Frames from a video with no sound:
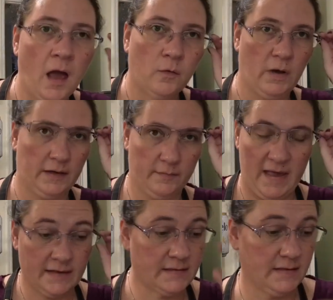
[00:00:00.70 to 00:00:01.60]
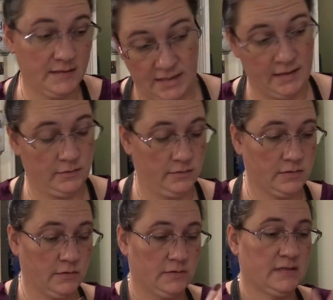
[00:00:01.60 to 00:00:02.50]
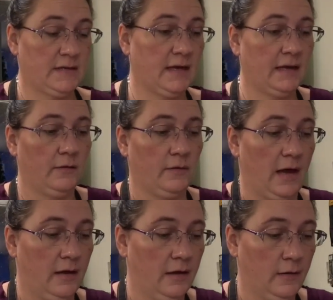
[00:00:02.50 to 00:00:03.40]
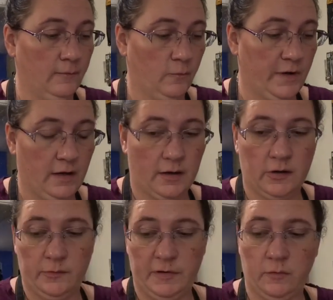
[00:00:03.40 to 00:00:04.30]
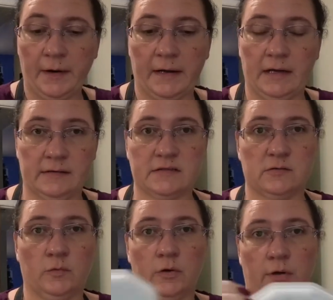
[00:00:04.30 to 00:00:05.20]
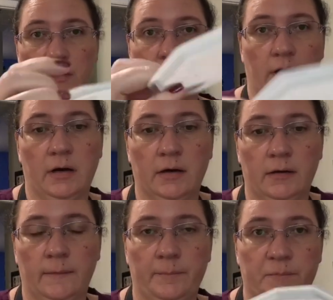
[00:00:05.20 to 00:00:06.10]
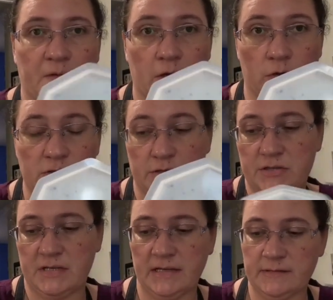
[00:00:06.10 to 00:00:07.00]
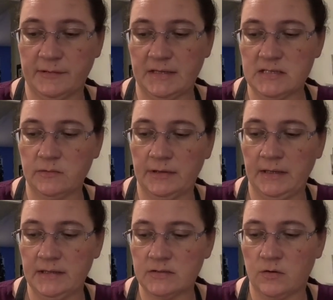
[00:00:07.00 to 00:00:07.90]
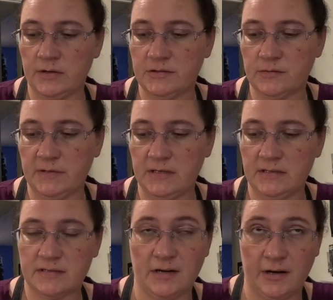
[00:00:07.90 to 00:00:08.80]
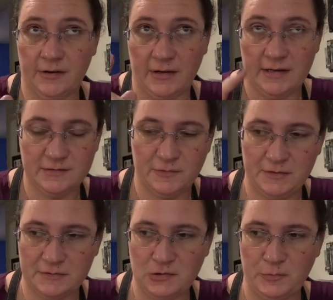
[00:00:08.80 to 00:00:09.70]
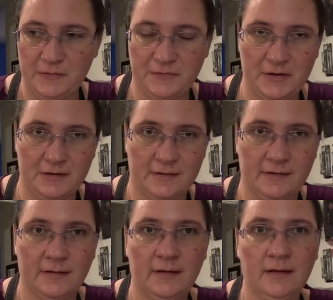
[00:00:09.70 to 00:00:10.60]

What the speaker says: Welcome back to the channel. So today we are going to be working on some more coaster sets, but this one is going to be, sorry you guys, the window's open if you hear the